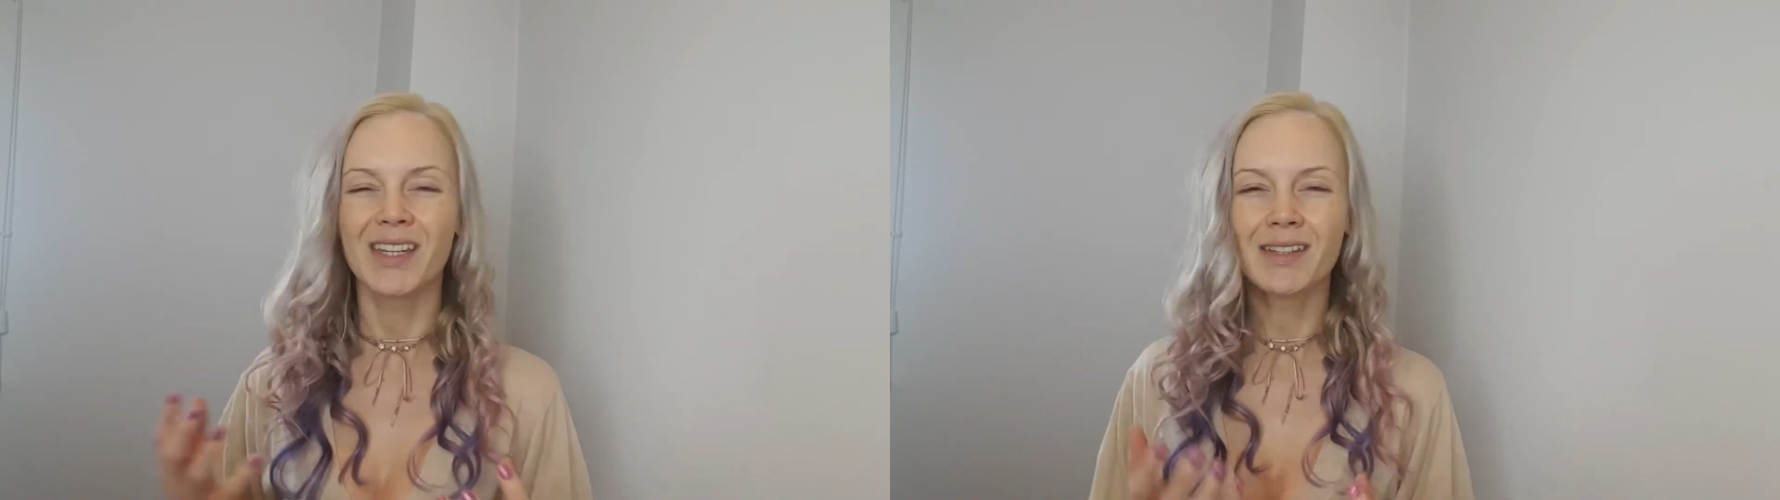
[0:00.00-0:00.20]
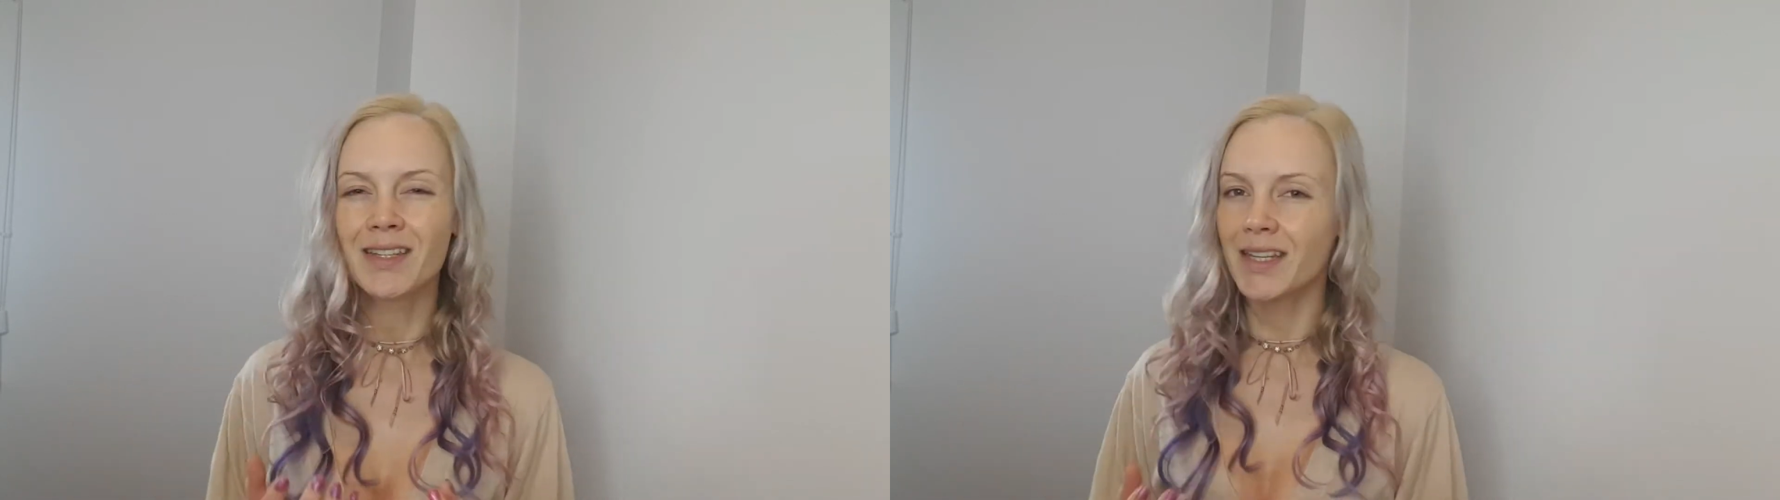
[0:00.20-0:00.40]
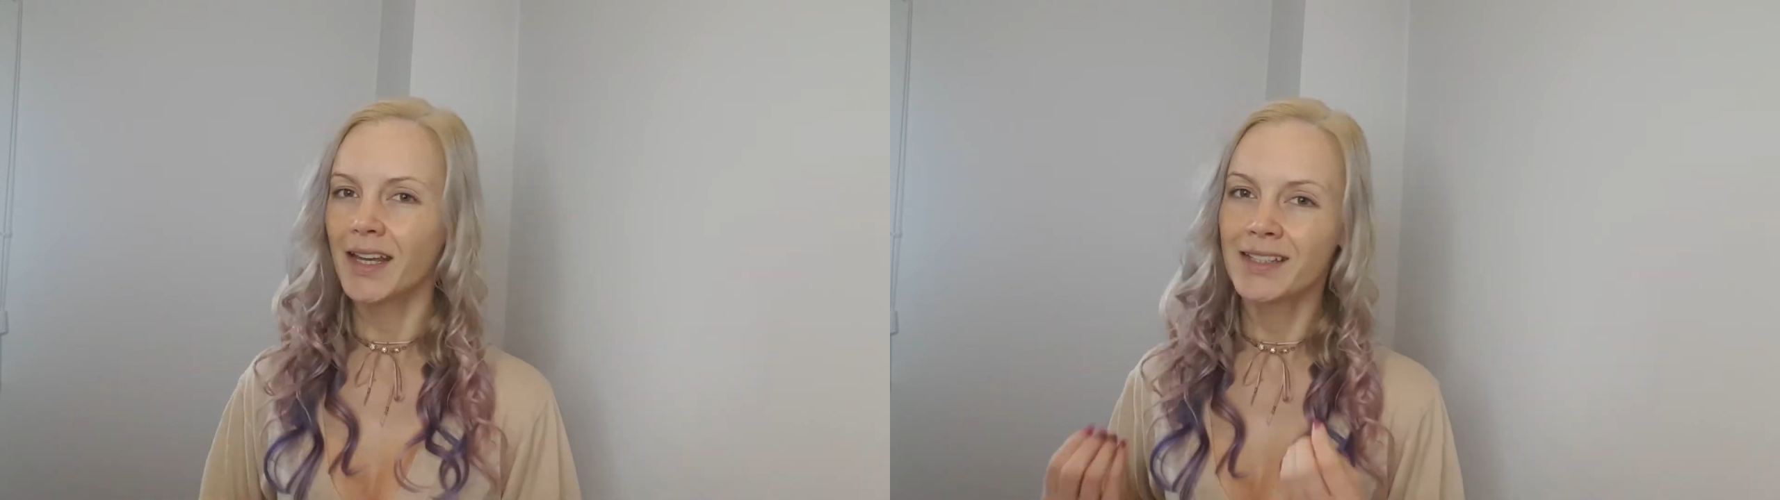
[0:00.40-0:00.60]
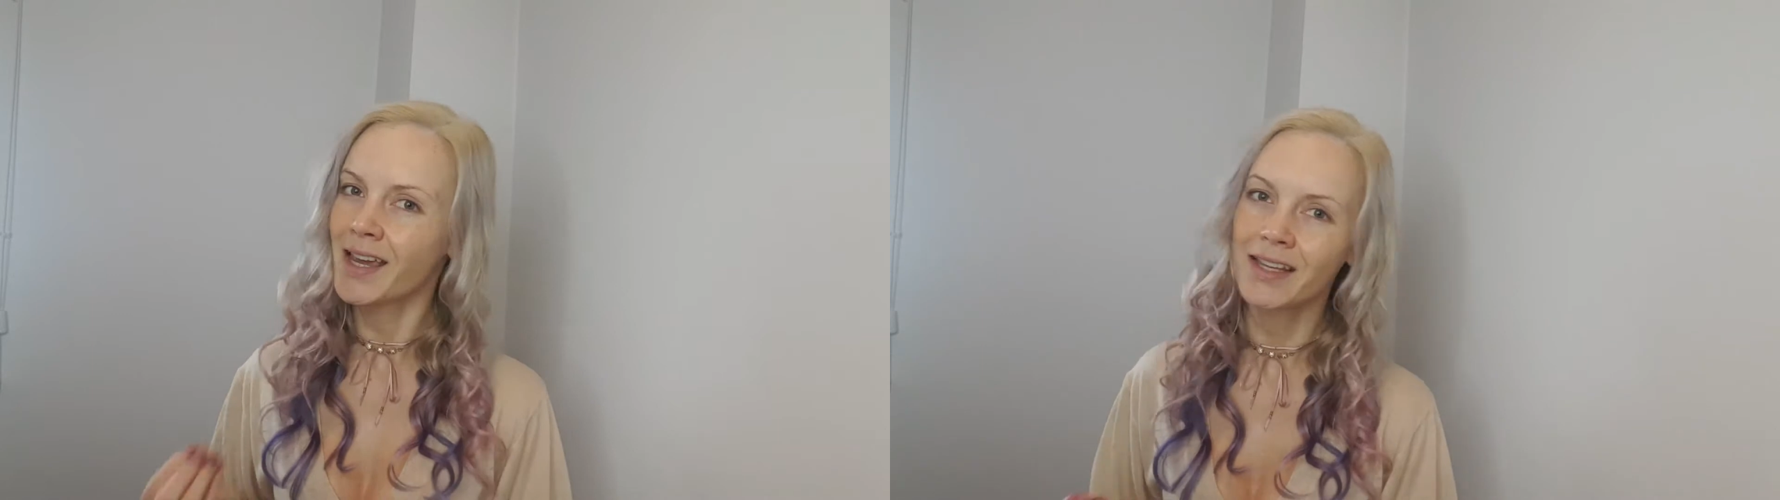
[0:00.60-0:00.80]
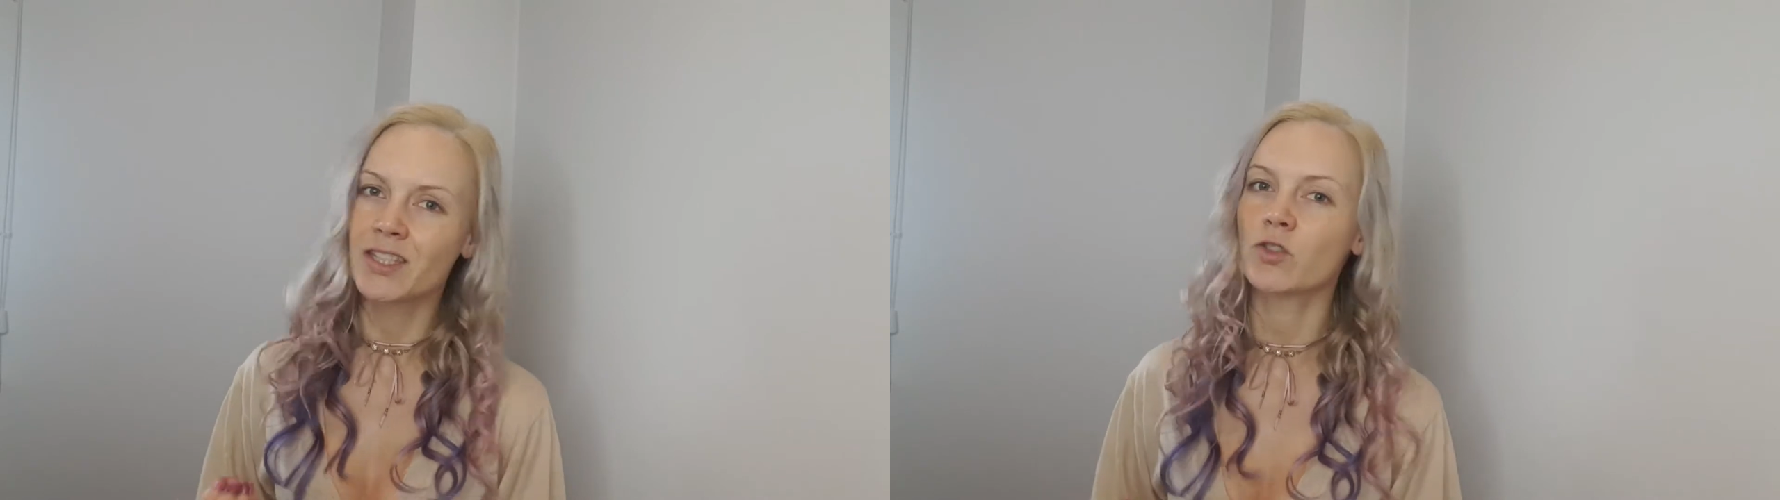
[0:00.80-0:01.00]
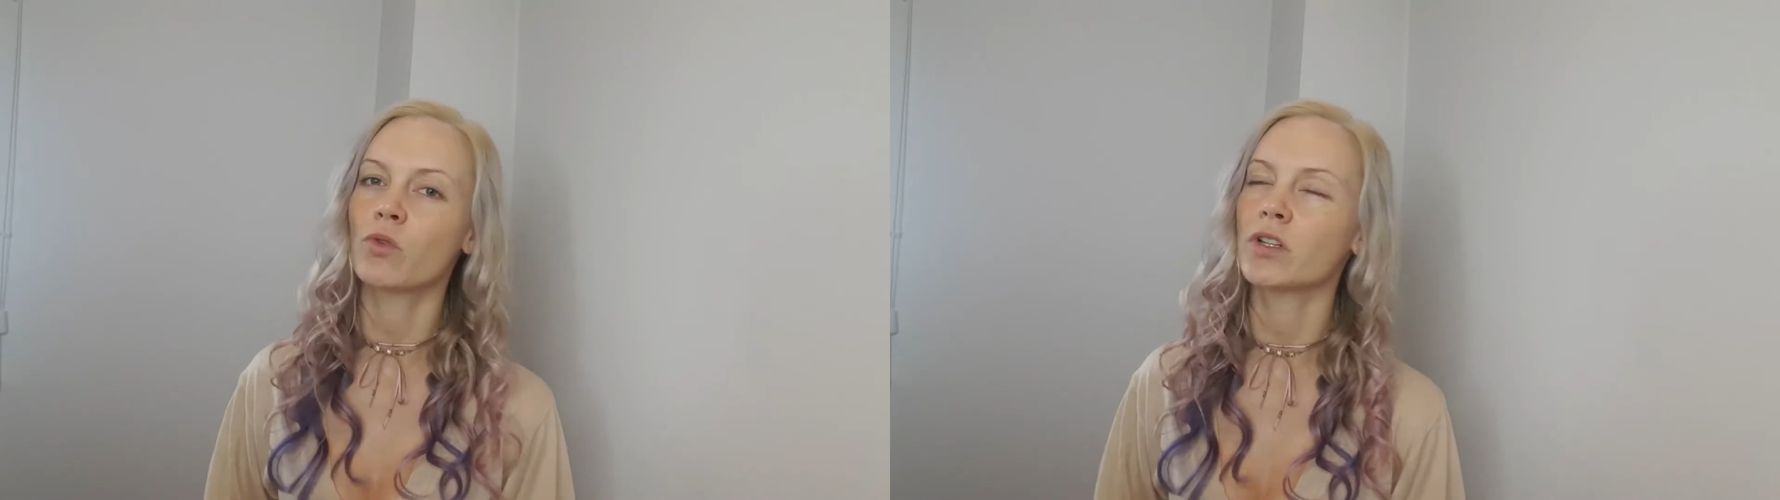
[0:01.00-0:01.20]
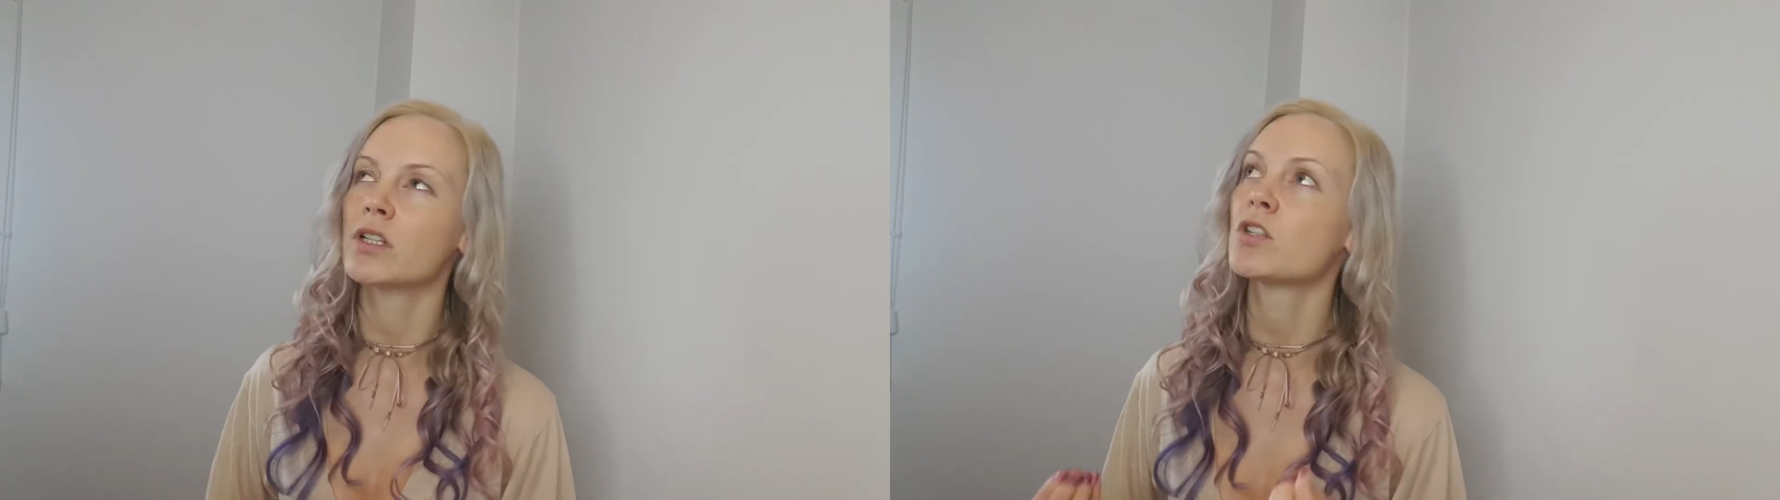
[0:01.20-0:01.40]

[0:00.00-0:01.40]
didn't say tester on it.